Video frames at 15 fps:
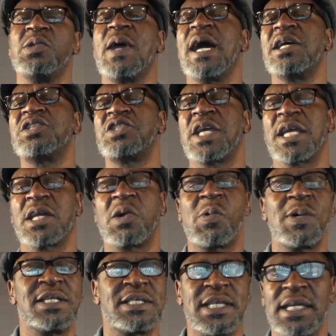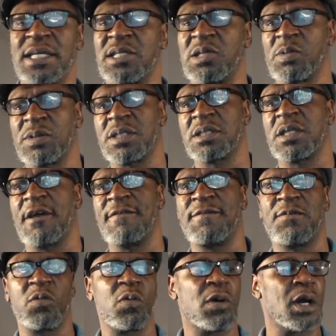You had Shane Koyczan doing stuff
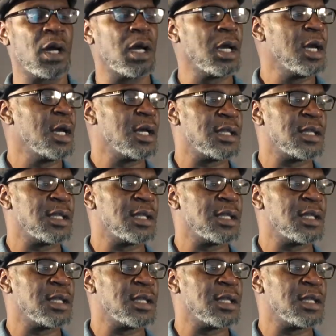for